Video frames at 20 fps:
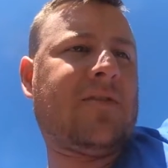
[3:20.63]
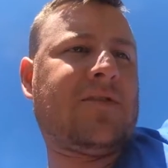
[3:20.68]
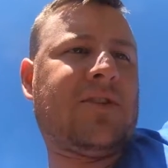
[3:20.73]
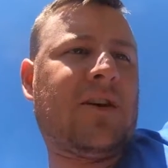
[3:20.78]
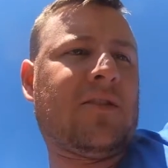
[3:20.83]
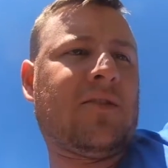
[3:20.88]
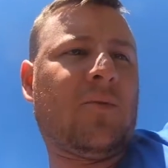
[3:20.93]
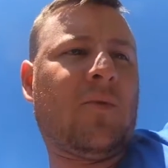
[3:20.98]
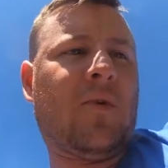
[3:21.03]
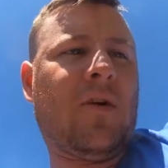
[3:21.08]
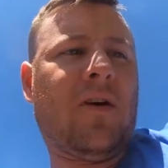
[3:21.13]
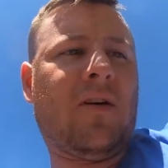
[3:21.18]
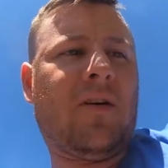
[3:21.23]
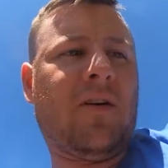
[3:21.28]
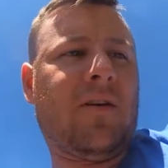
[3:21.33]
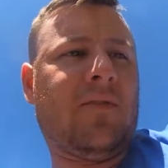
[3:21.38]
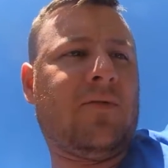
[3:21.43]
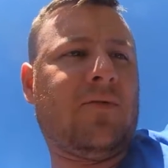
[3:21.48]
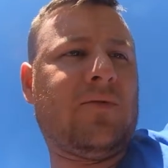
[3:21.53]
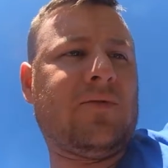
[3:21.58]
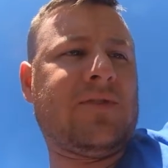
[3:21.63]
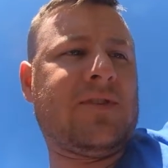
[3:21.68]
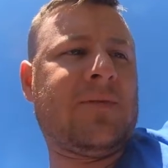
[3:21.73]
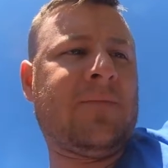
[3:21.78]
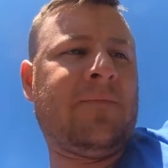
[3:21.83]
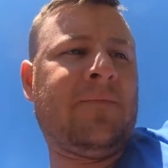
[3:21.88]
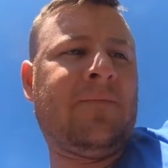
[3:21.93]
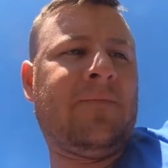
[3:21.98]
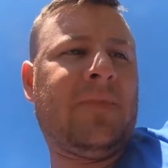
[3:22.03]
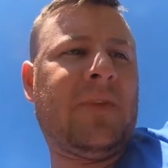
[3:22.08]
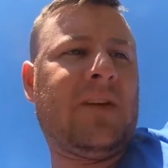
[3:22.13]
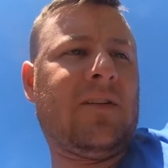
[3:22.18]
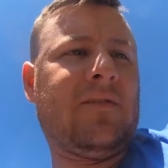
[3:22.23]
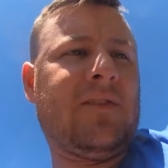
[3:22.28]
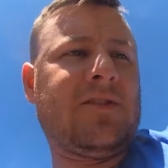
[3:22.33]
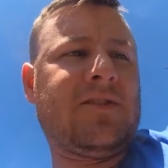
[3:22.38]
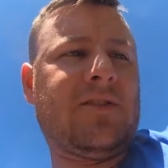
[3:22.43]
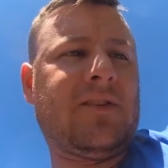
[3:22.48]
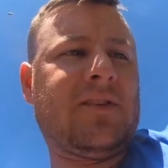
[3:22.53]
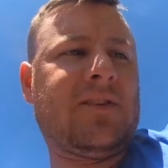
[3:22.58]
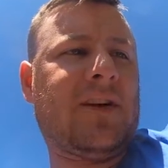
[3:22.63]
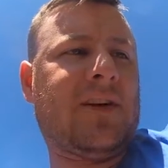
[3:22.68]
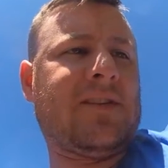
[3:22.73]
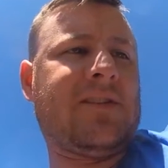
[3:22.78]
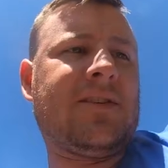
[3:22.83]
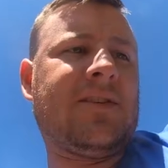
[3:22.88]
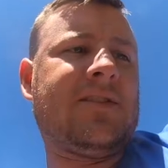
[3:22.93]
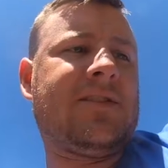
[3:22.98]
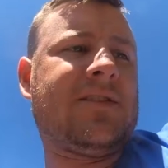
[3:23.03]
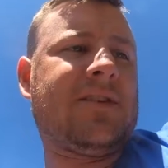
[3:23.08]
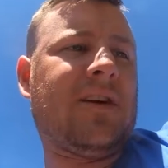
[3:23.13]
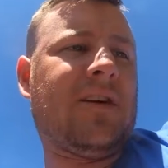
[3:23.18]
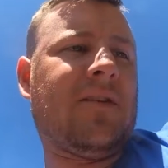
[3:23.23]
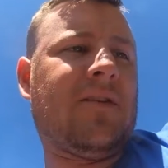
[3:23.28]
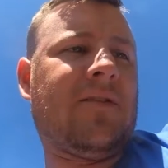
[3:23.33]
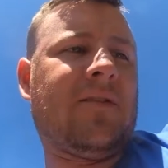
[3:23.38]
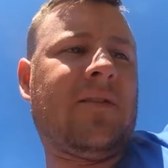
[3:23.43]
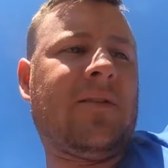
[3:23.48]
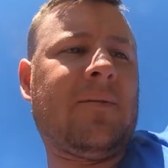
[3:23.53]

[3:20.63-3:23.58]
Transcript: check the water levels, individually test each cell.